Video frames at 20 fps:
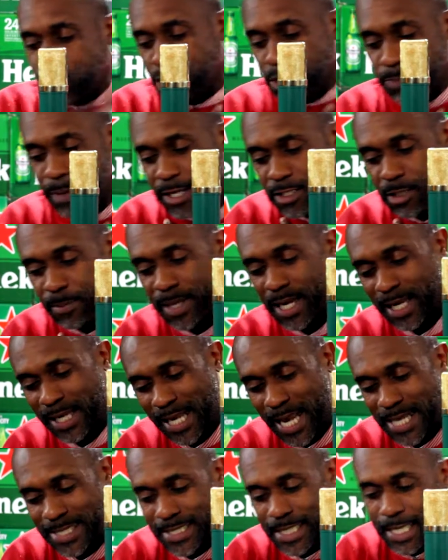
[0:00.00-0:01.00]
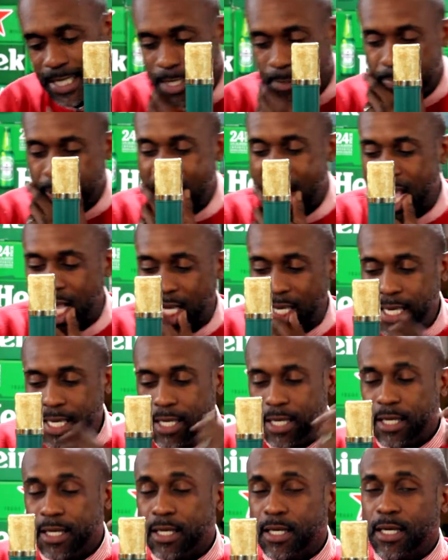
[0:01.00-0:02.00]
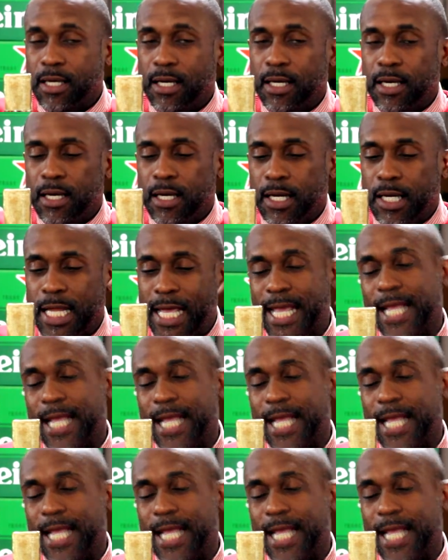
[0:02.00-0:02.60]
just playing some of that classic in the back. The